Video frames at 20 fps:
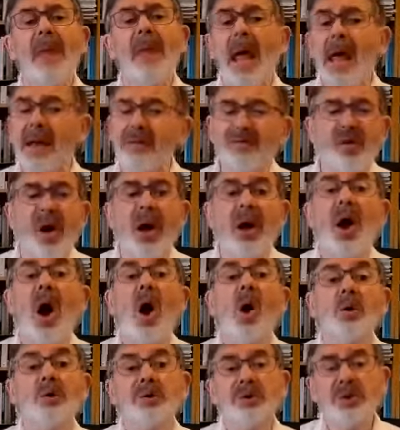for
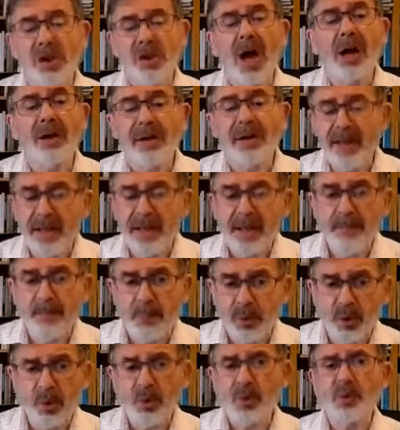old Jocky
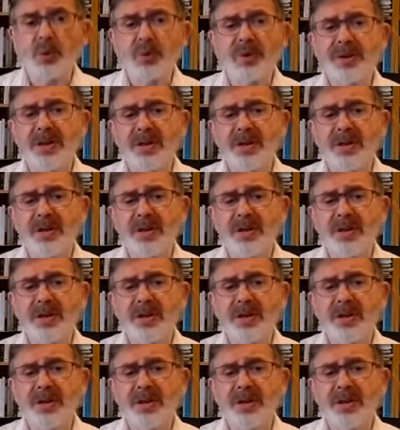Bruce